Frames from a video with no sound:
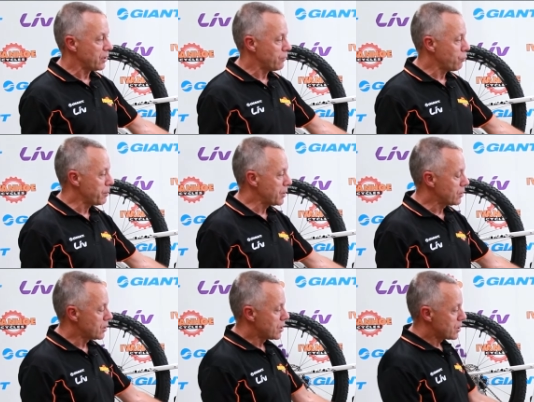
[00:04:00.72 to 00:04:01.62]
for women,
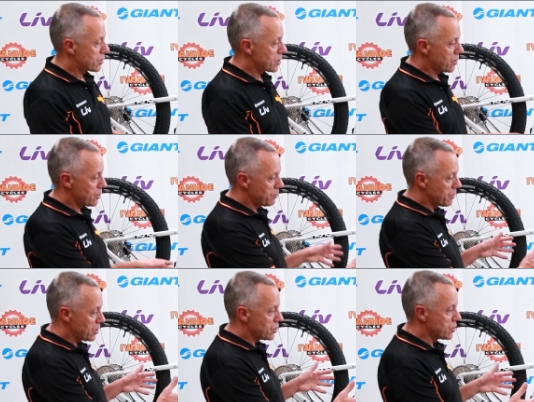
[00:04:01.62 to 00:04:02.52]
so the
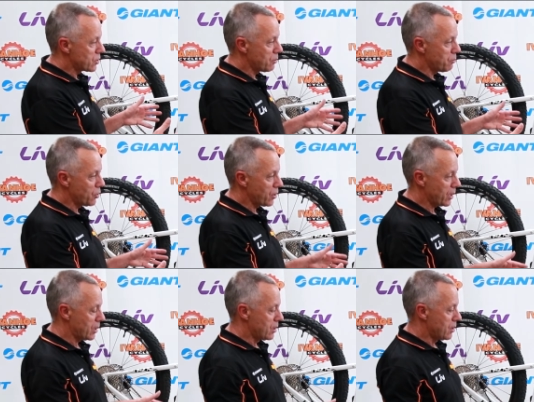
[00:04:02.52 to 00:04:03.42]
dimensions of the
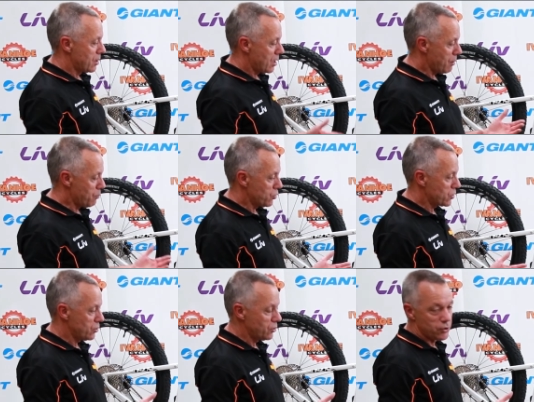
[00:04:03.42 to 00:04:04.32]
bike are more
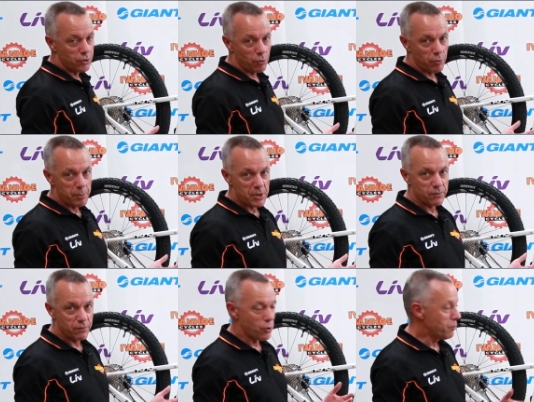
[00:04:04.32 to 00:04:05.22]
suited to a women's
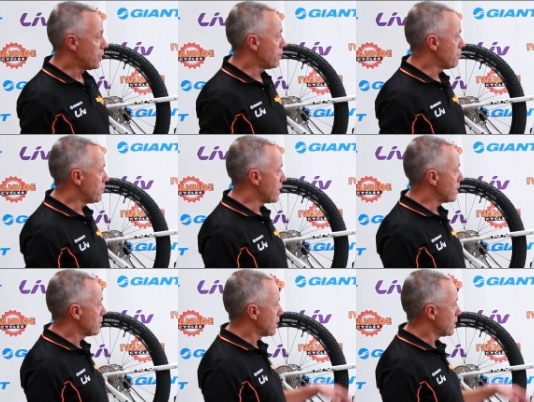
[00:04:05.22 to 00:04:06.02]
form than men.